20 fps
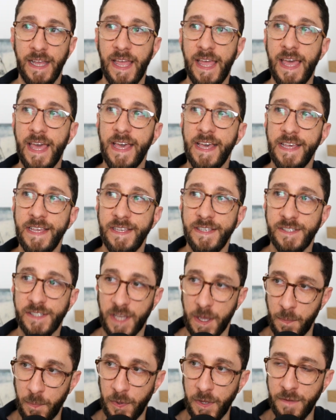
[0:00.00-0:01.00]
is
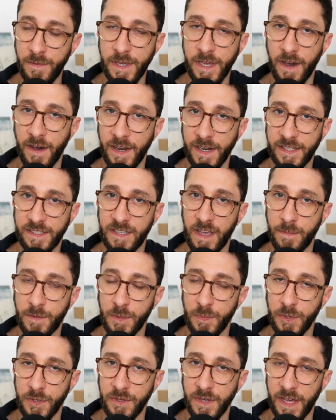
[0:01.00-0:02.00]
completely
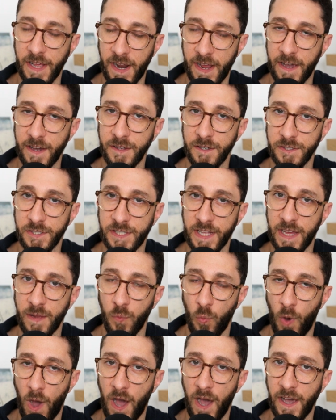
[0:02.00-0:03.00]
unacceptable, and I understand
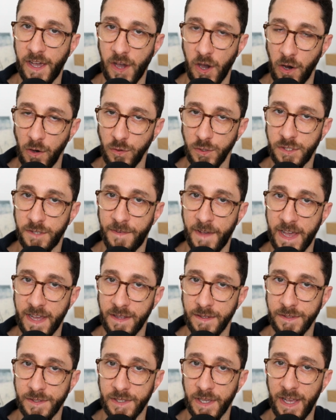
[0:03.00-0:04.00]
why O's
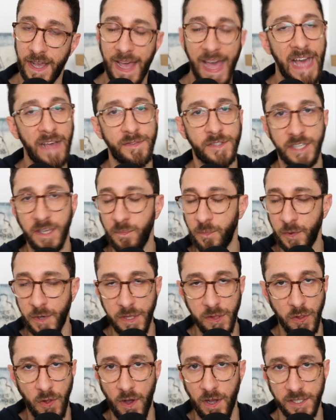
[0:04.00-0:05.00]
fans have simply
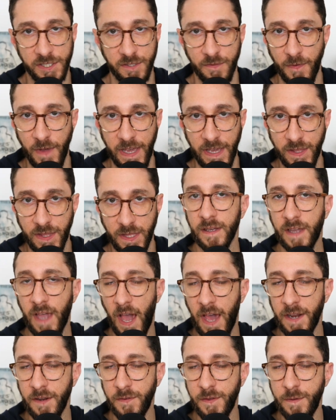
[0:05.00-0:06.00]
lost faith.
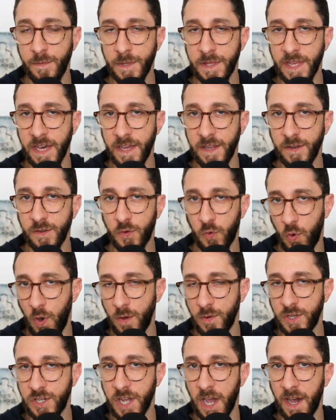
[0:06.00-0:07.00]
Connolly would then
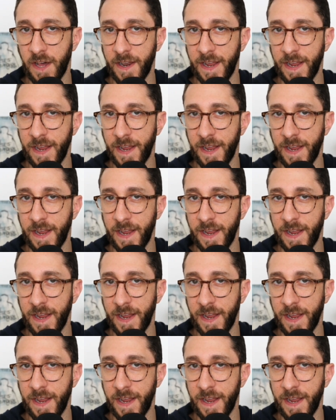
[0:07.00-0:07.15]
quote John